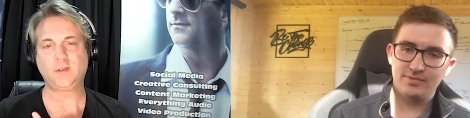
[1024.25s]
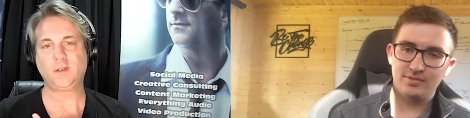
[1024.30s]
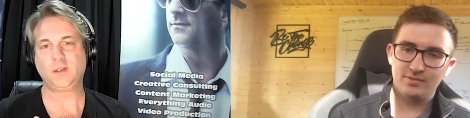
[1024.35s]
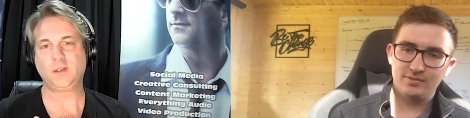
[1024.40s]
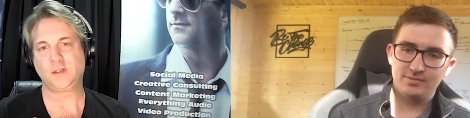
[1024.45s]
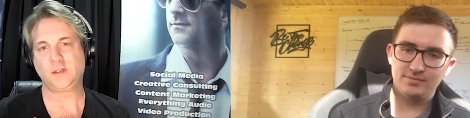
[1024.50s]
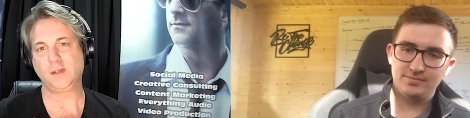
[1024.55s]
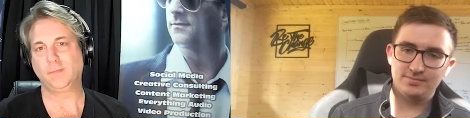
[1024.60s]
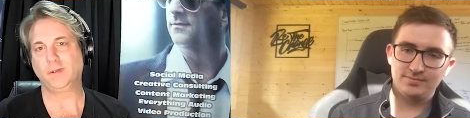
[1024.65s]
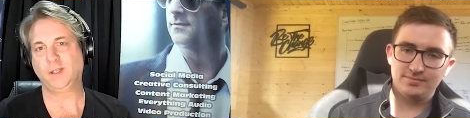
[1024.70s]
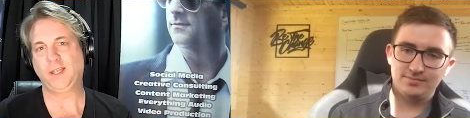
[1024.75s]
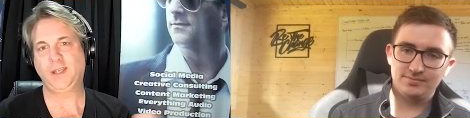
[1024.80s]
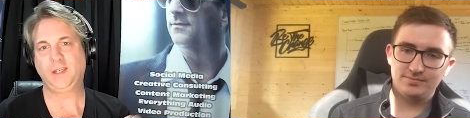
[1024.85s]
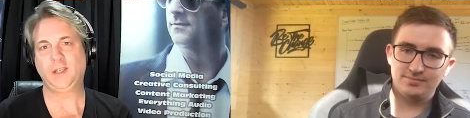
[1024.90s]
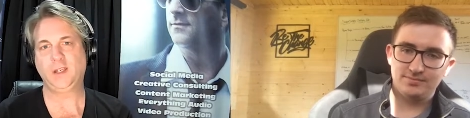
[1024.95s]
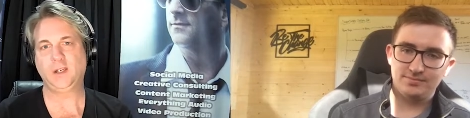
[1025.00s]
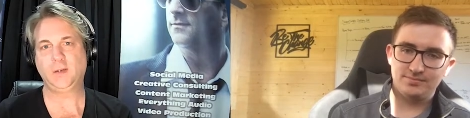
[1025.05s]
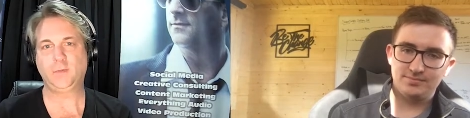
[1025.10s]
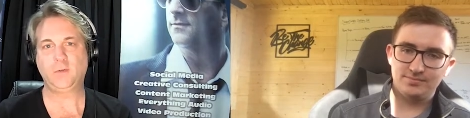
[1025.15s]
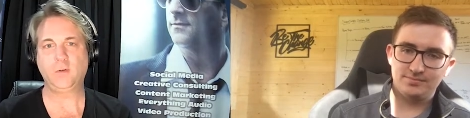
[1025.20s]
Speaker 1: it's the
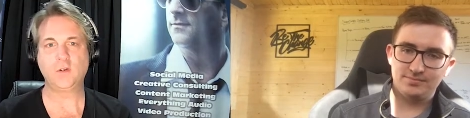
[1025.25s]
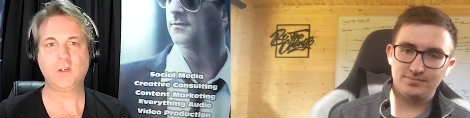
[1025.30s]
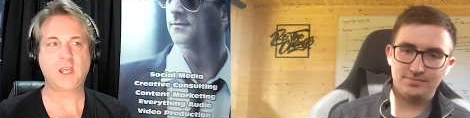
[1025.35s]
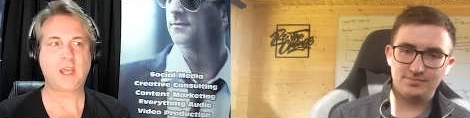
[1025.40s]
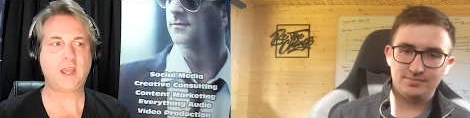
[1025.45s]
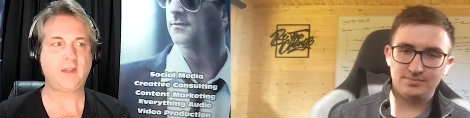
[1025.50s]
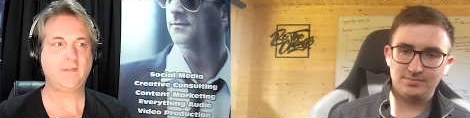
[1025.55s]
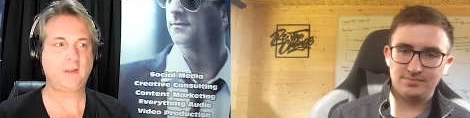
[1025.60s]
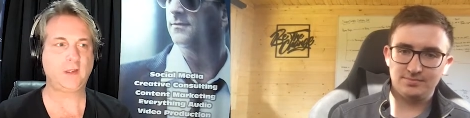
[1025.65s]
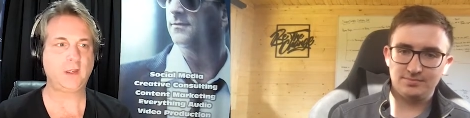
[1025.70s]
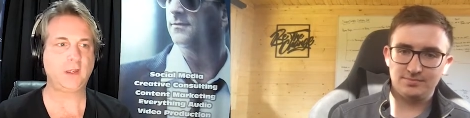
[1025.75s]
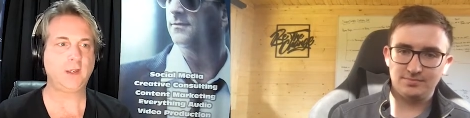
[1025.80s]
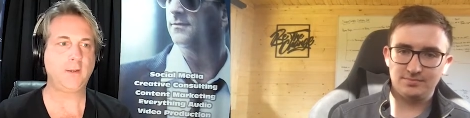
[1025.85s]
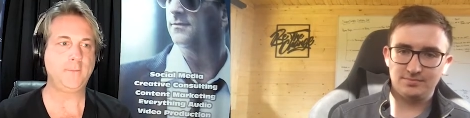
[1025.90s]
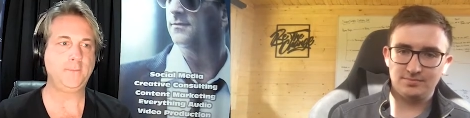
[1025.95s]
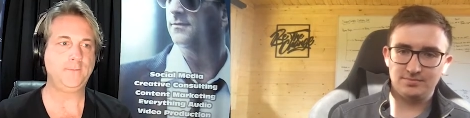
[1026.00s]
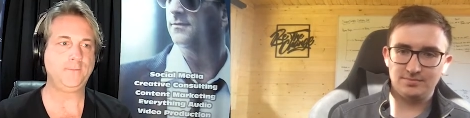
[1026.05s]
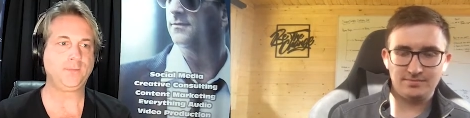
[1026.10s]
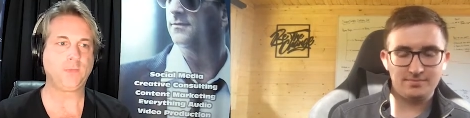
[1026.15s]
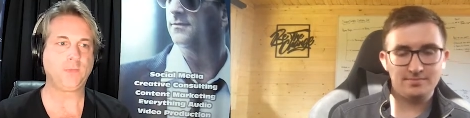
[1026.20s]
blended approach having
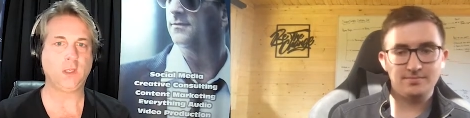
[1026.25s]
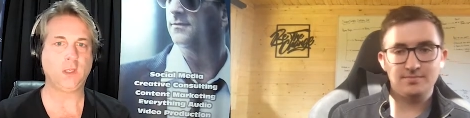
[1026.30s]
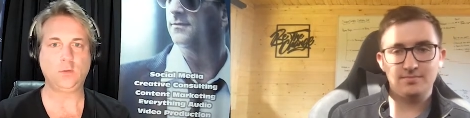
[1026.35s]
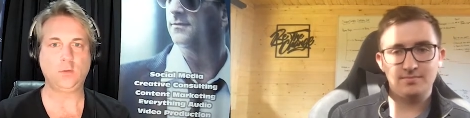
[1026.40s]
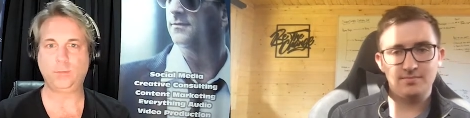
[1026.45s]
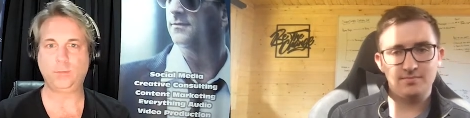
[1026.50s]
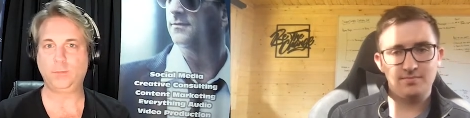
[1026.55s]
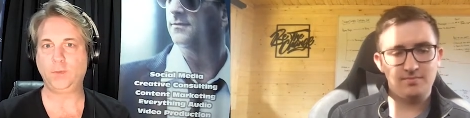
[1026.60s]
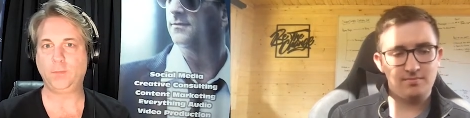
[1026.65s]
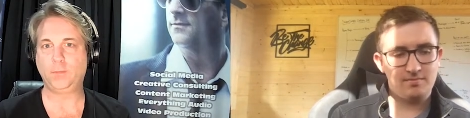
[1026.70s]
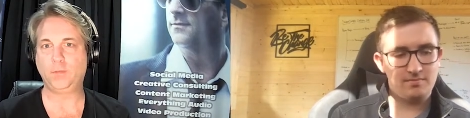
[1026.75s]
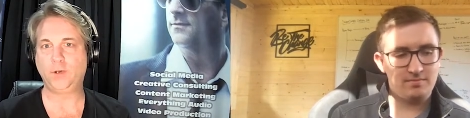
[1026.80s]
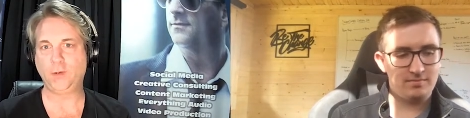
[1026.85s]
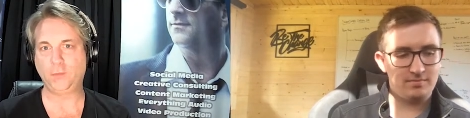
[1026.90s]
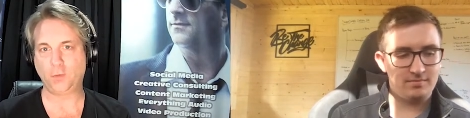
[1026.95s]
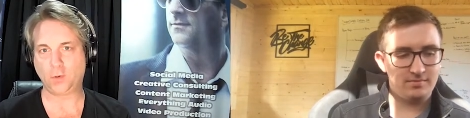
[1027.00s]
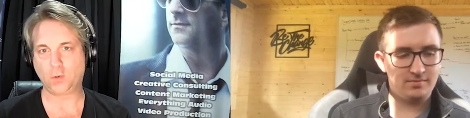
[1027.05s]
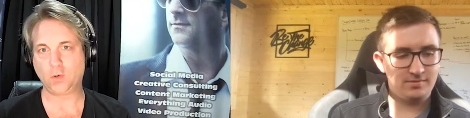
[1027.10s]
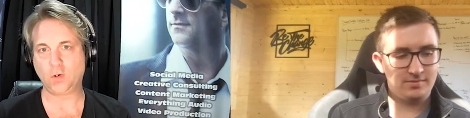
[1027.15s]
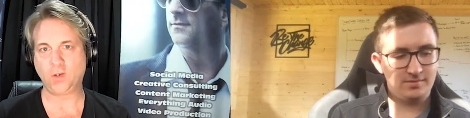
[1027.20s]
you know the
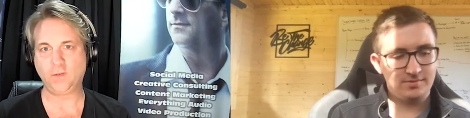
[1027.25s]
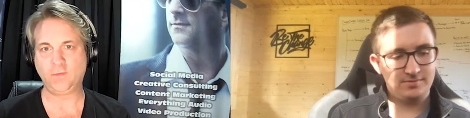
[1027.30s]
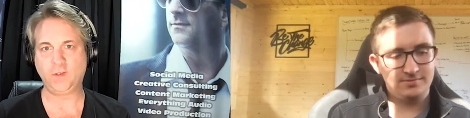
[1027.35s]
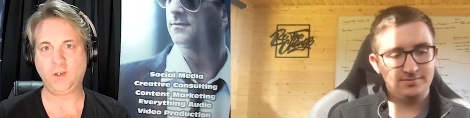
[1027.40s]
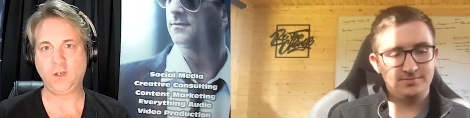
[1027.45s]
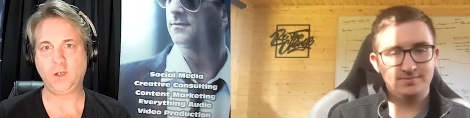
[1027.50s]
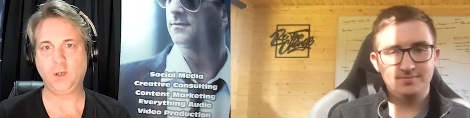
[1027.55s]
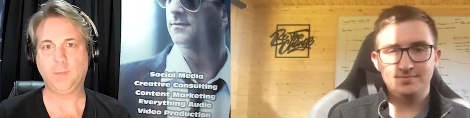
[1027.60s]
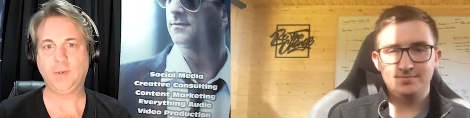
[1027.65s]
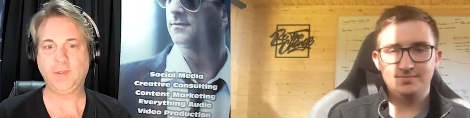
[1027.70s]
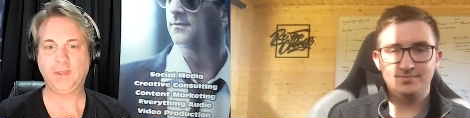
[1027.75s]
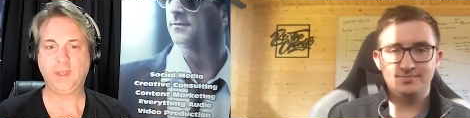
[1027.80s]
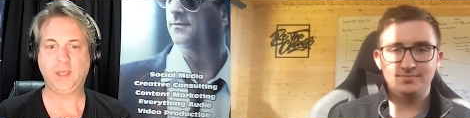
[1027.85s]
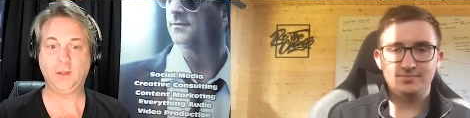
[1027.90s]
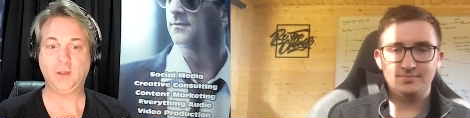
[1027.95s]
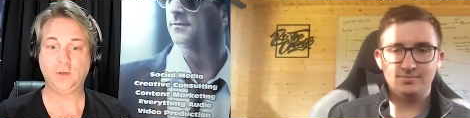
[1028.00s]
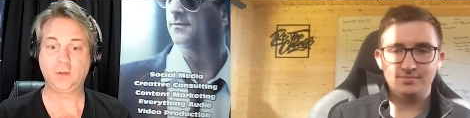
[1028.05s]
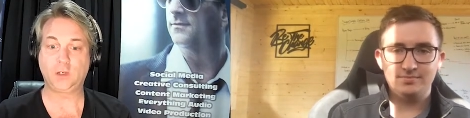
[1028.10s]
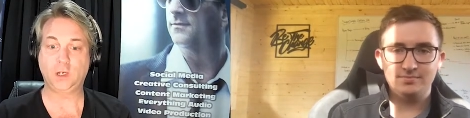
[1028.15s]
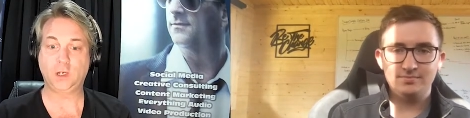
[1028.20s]
pre-recorded video but
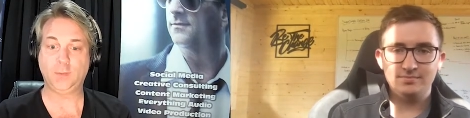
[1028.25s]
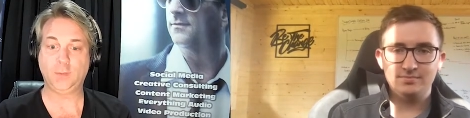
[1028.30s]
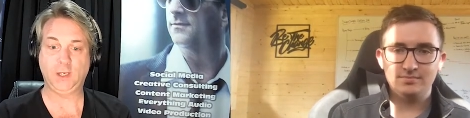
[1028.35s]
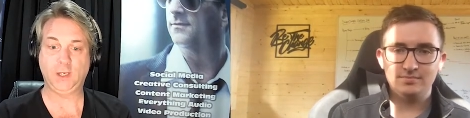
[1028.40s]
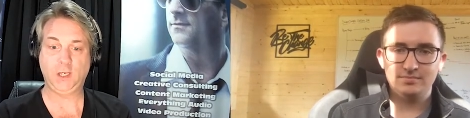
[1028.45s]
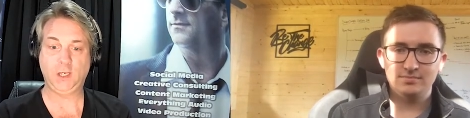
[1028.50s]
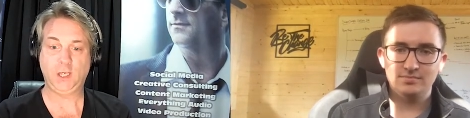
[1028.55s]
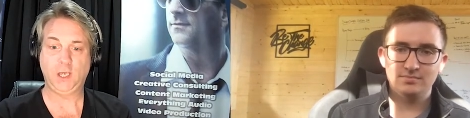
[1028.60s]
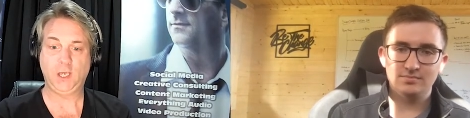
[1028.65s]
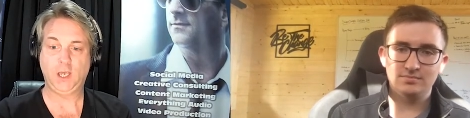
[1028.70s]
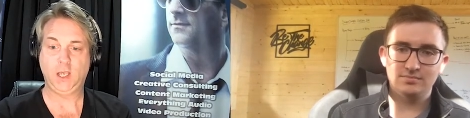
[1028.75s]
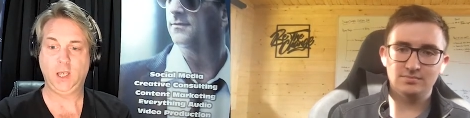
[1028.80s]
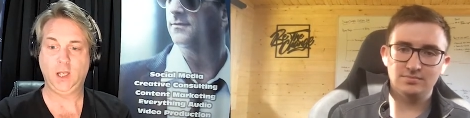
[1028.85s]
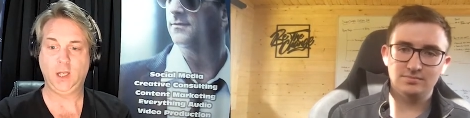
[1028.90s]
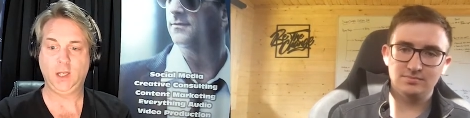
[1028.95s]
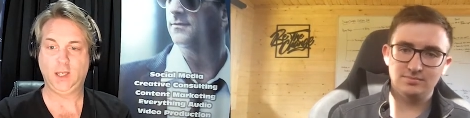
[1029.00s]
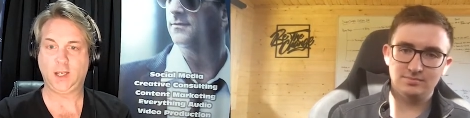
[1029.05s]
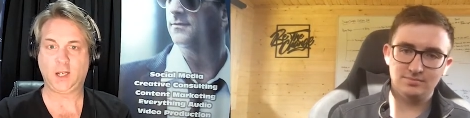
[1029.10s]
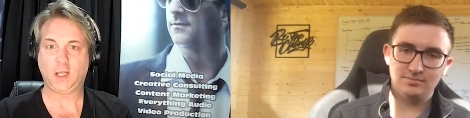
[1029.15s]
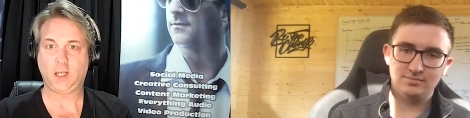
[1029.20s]
then there's going to be
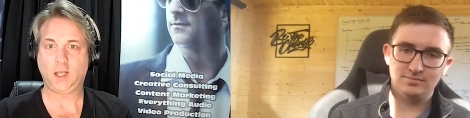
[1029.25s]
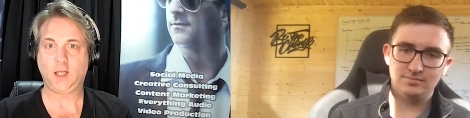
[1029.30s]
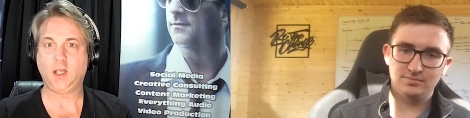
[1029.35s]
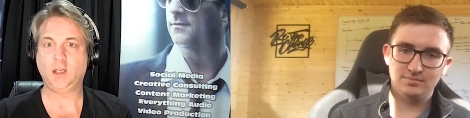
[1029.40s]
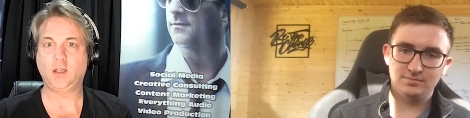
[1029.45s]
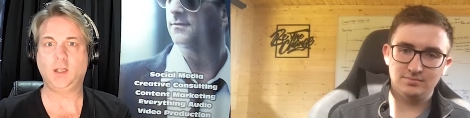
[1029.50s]
like a,